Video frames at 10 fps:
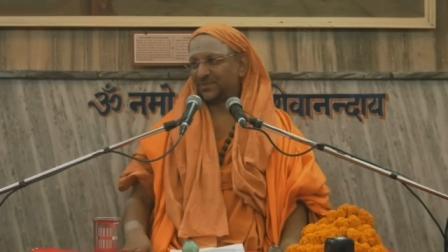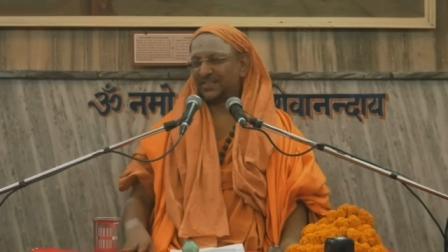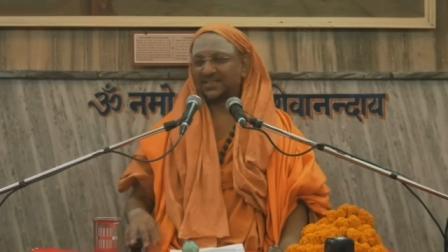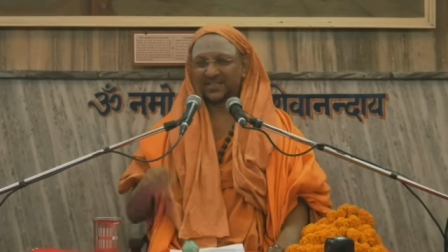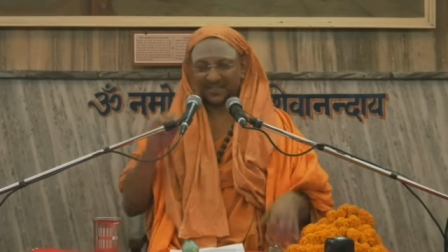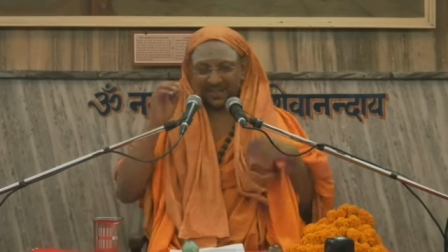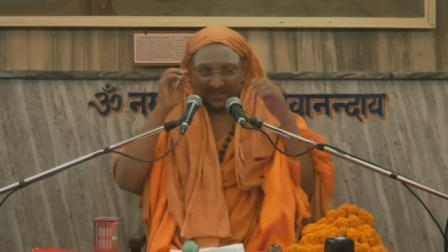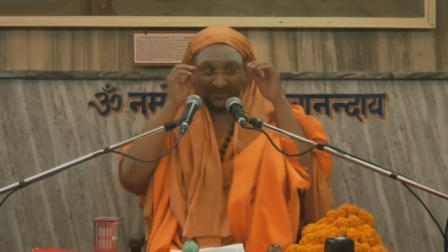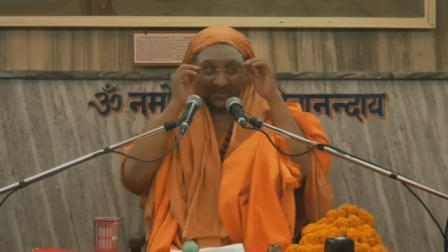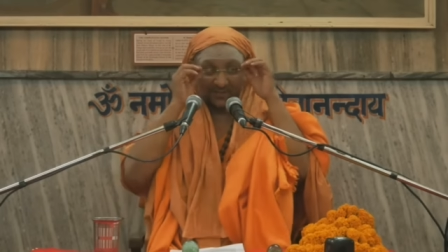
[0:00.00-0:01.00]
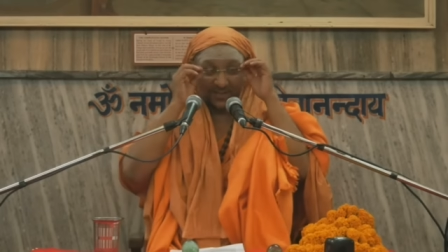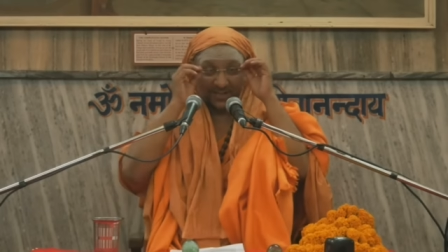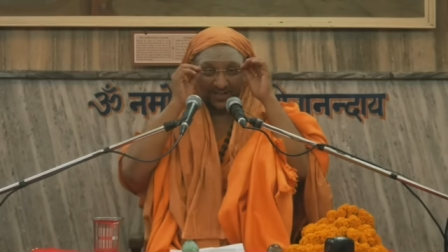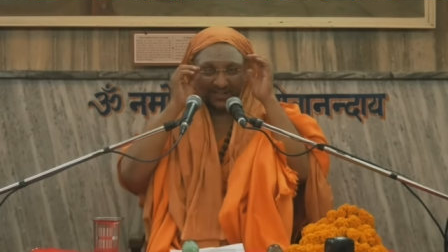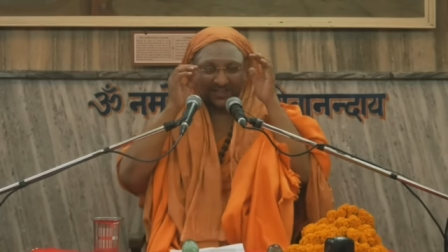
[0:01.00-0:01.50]
It is just like we are
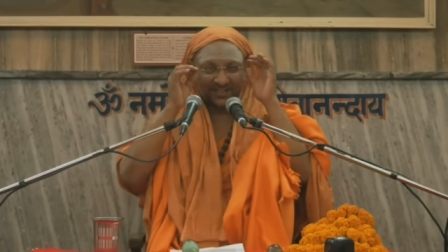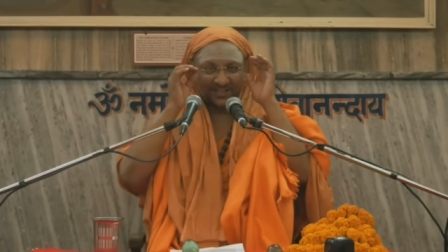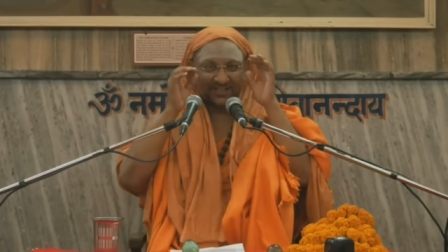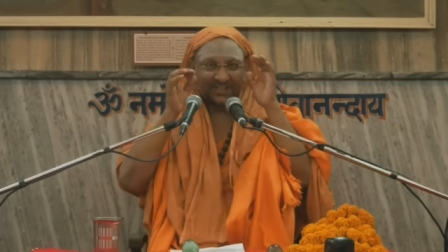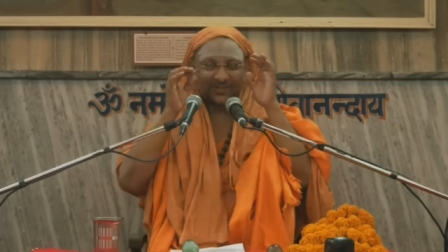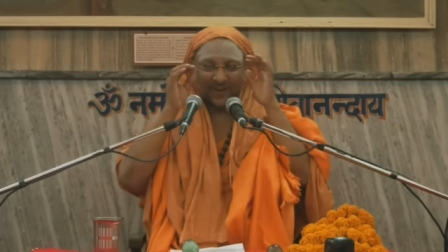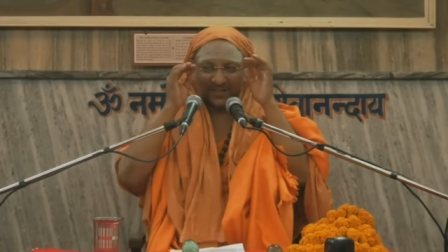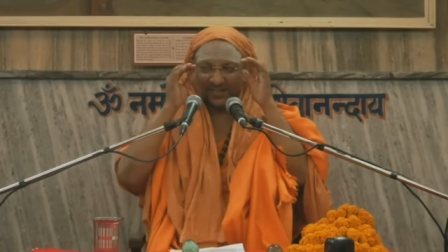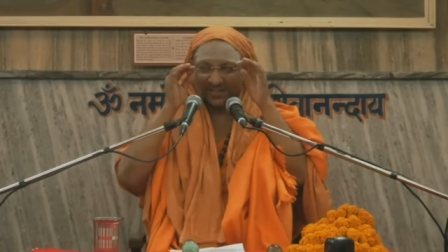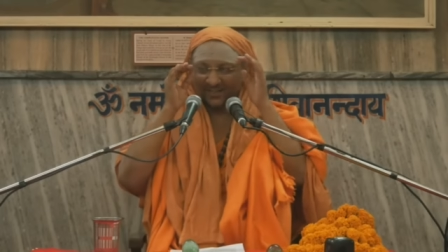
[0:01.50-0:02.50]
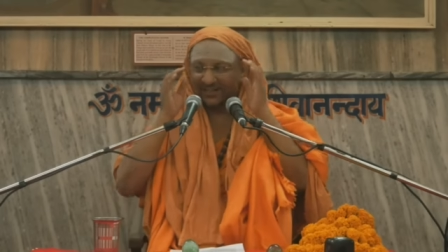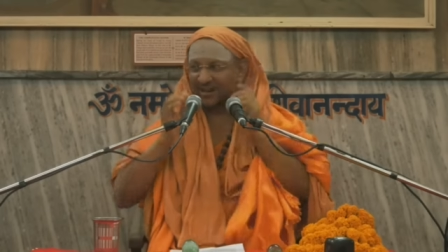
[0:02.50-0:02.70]
wearing the spectacle, the